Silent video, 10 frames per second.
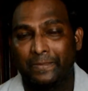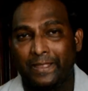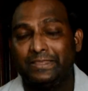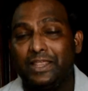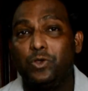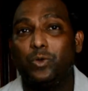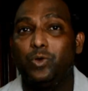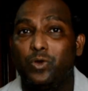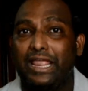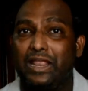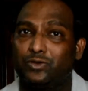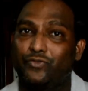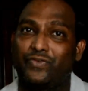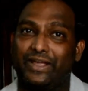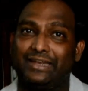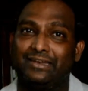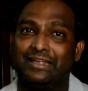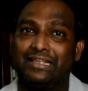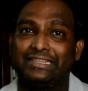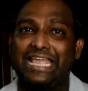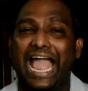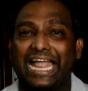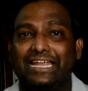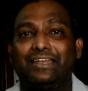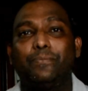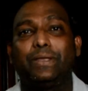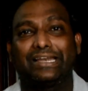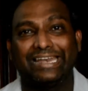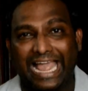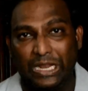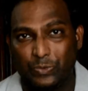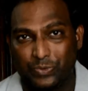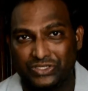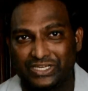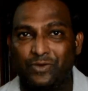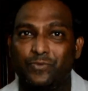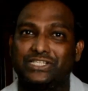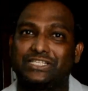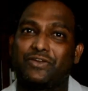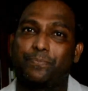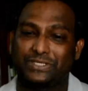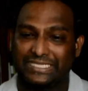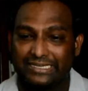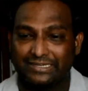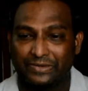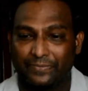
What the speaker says: And then you're looking to find the academic language in which it's represented.